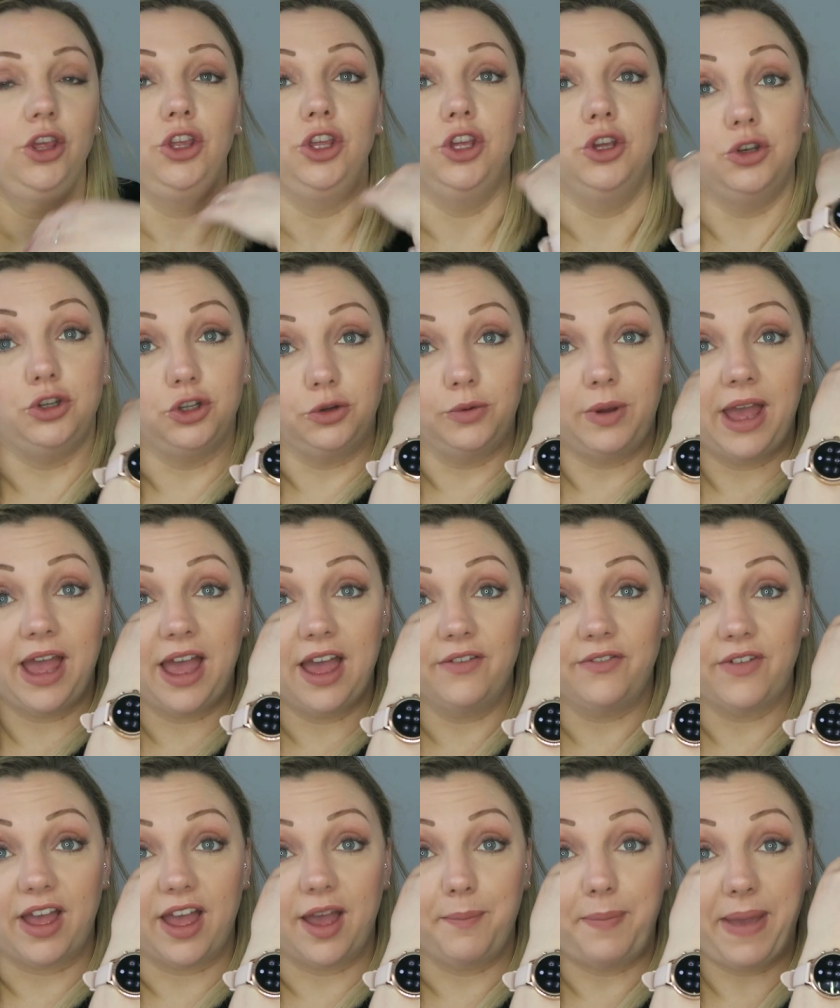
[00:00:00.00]
you do
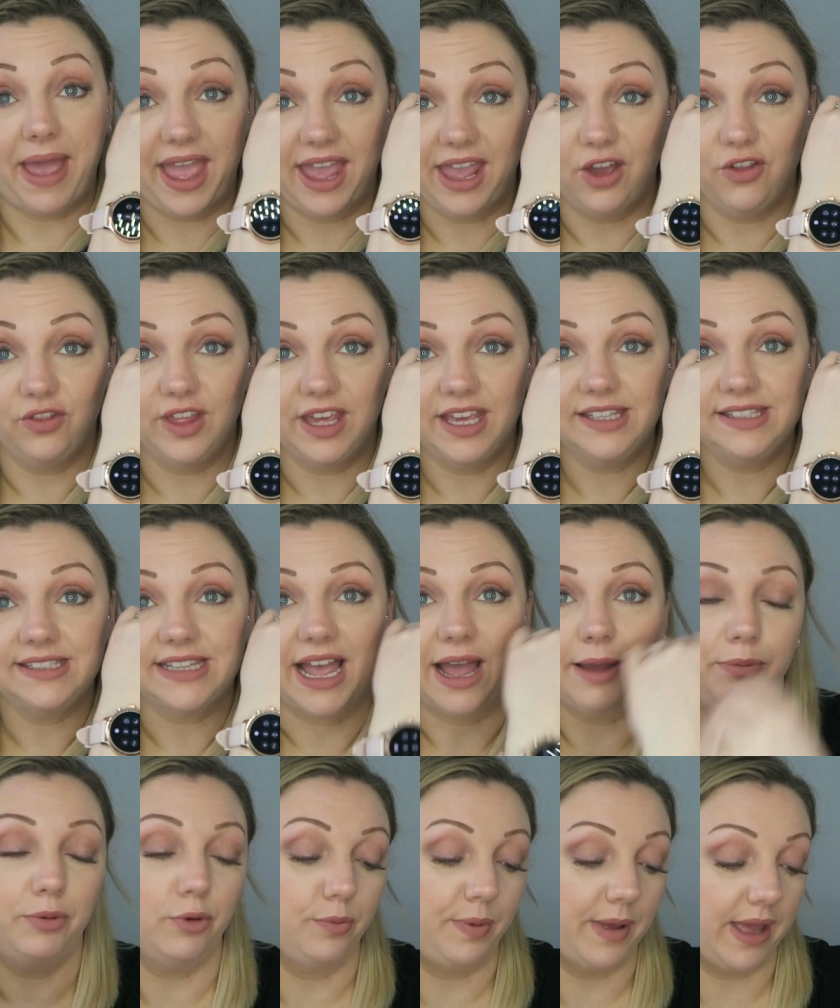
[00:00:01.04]
have pay on this,
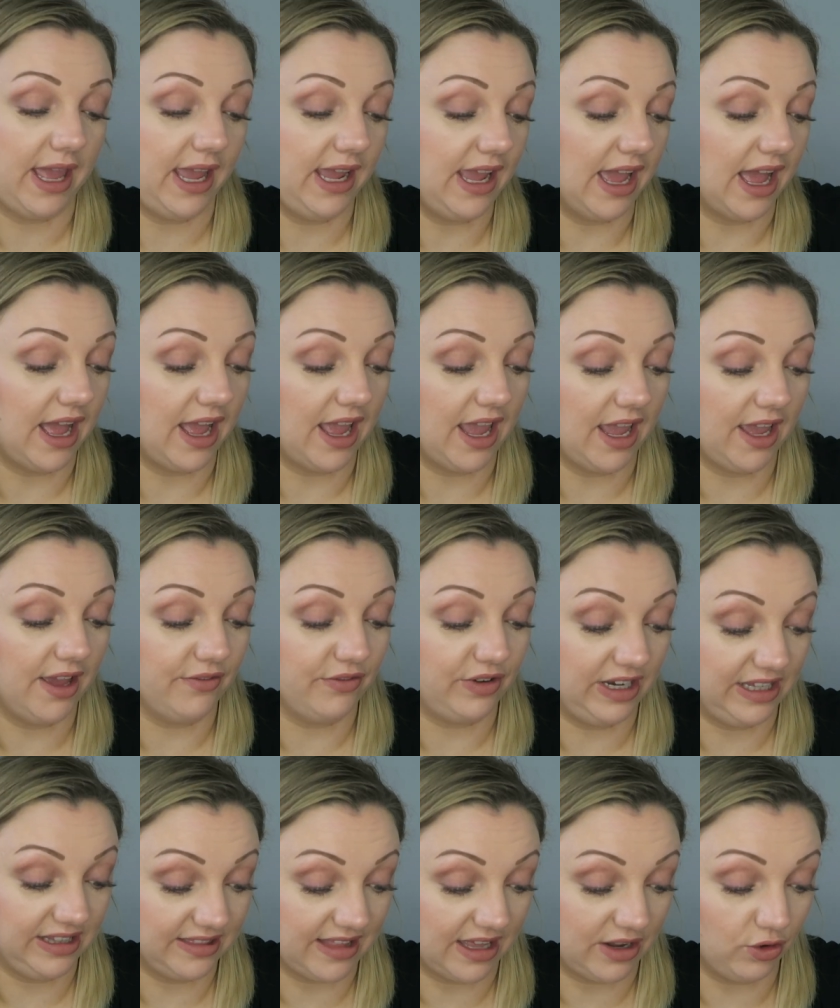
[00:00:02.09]
Apple Pay. I have
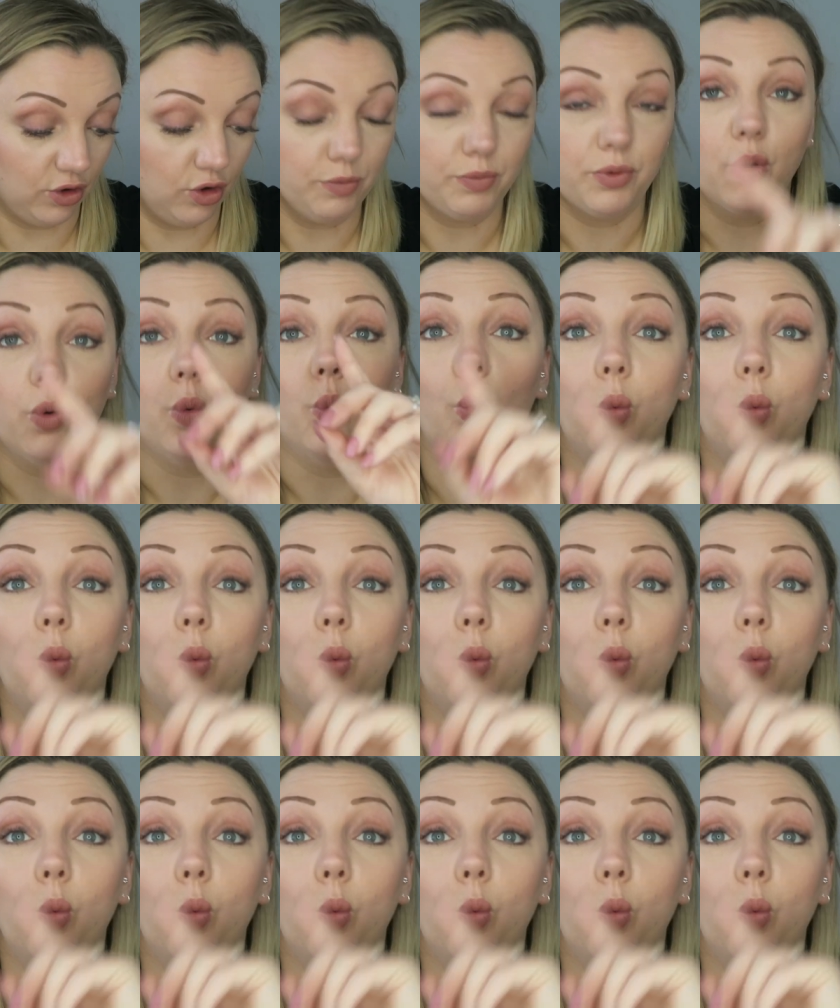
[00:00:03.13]
linked that up.